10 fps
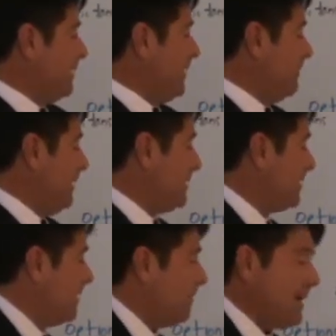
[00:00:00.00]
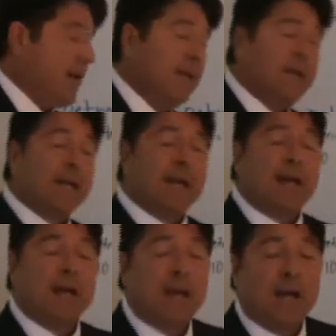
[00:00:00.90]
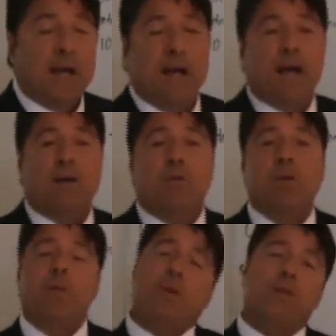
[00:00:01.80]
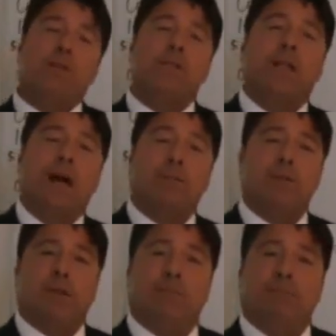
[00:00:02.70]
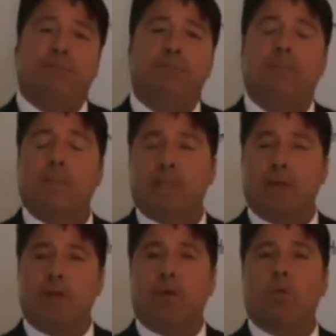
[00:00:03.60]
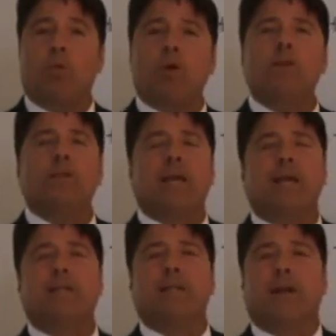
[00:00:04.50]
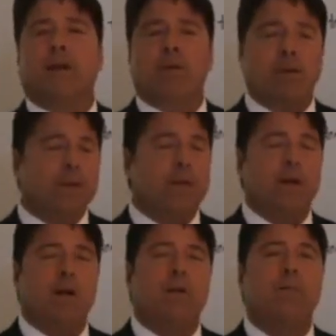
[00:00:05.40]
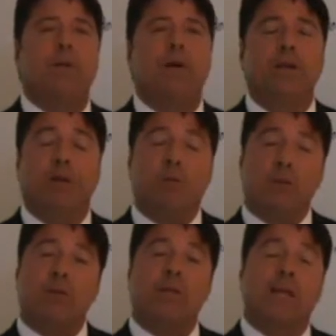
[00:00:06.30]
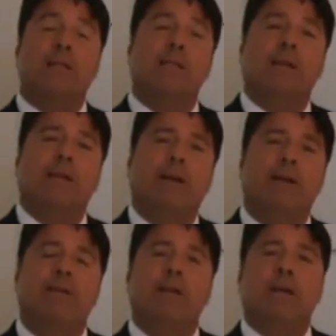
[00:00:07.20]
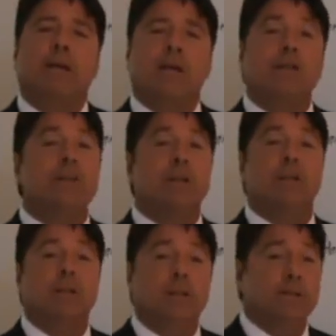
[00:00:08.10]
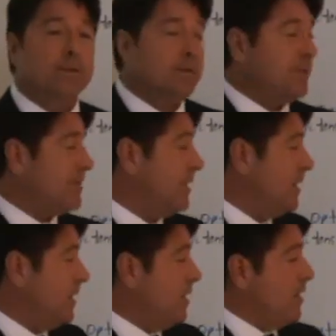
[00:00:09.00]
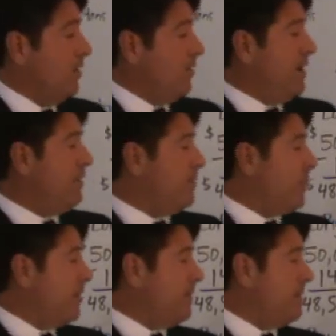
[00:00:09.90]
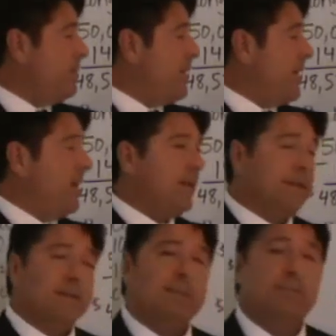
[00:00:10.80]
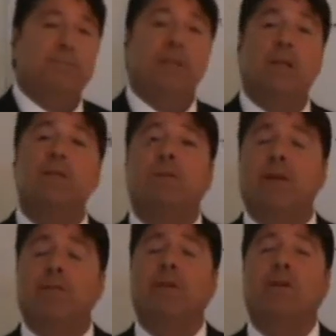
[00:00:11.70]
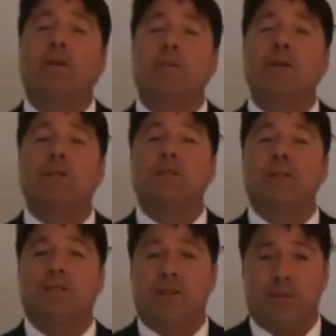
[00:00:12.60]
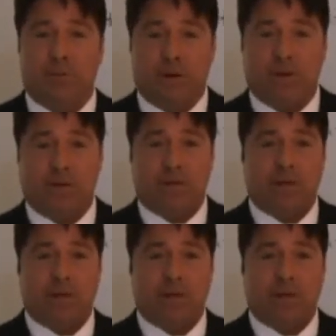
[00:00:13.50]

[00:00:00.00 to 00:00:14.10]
Limited risk. Okay. When you purchase an option, your worst case scenario, whether it be a call or a put, your worst case scenario is you can lose whatever premium you paid plus whatever your commissions and fees were.